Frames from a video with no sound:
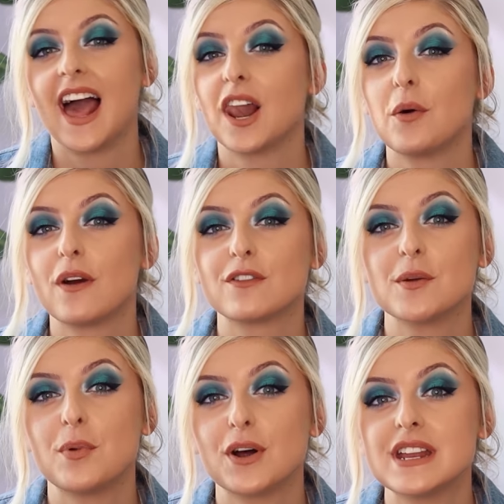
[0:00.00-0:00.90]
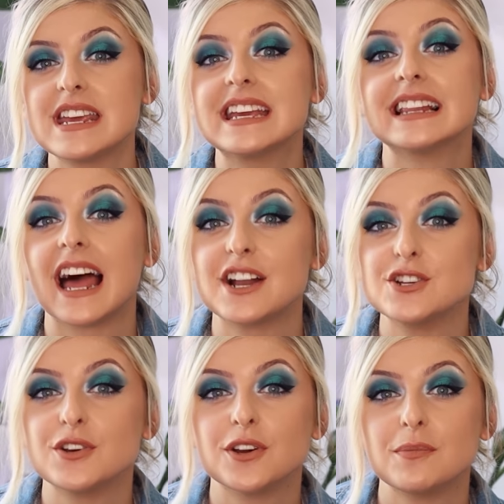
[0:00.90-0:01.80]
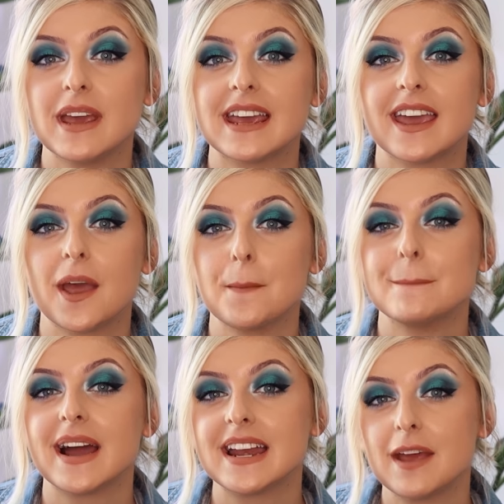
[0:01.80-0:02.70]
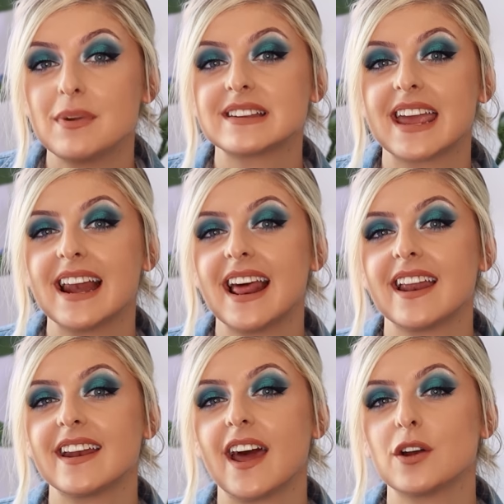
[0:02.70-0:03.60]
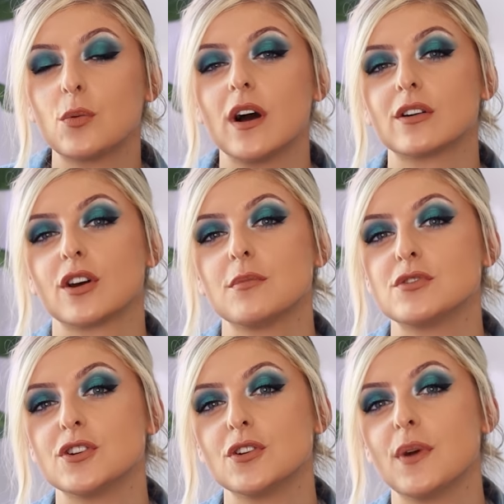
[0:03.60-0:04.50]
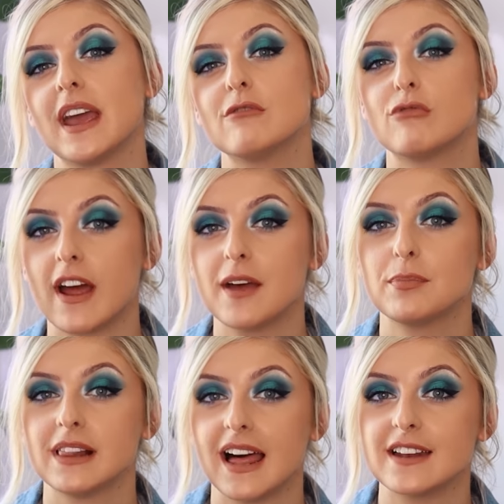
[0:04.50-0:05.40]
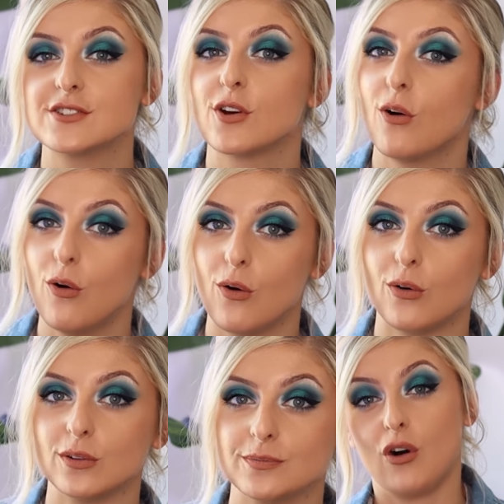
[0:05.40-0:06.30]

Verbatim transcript: Hello everybody, glad you could make it. My name is Kaylee Ellen and welcome to a rare plant haul.